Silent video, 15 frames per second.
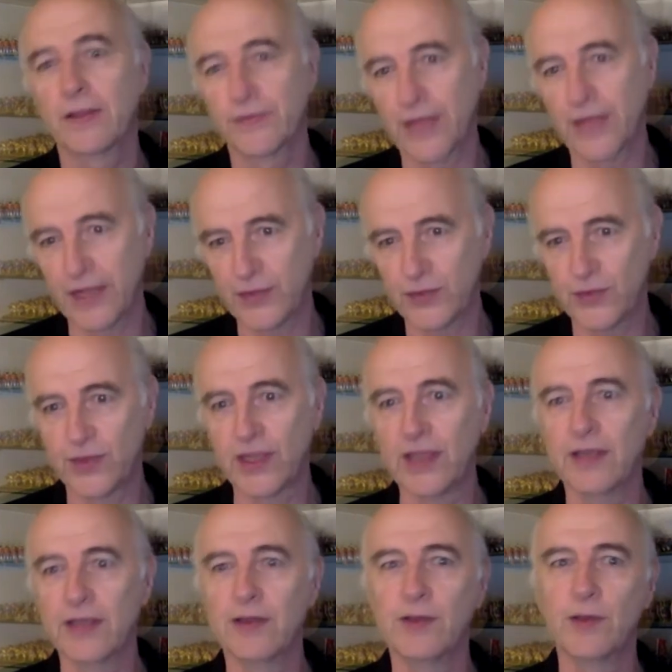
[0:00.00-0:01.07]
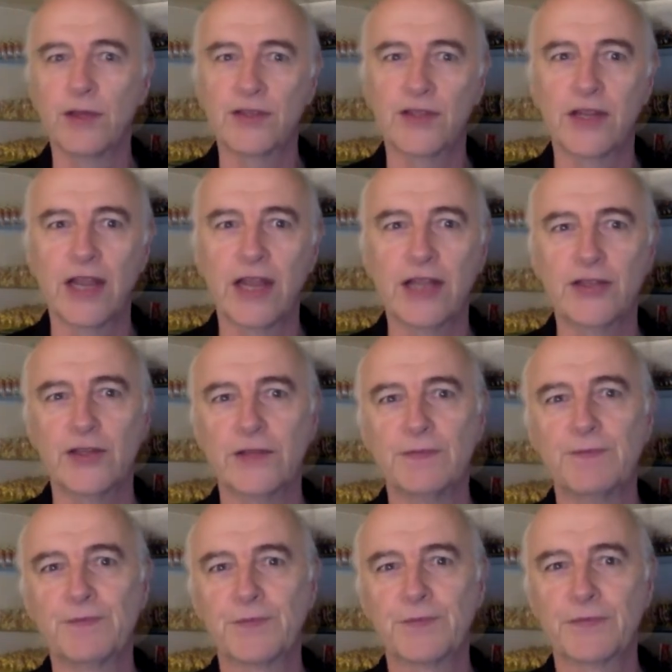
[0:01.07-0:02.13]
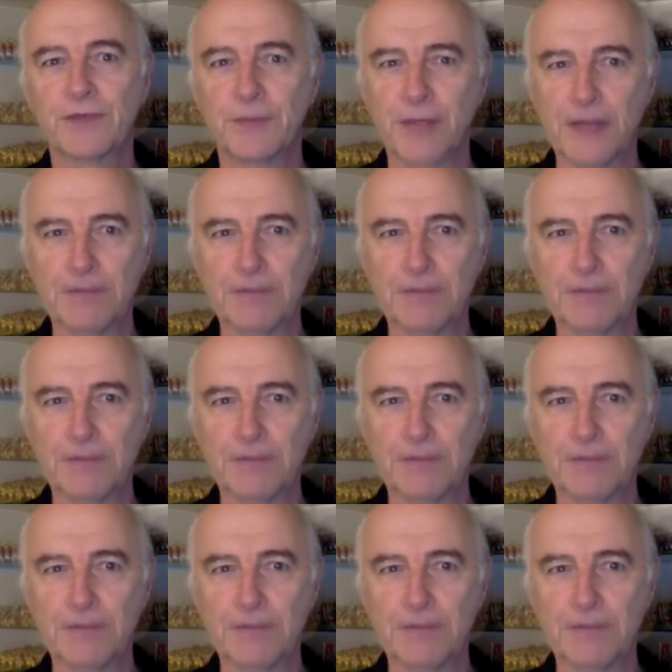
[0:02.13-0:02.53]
That's the US connection for me.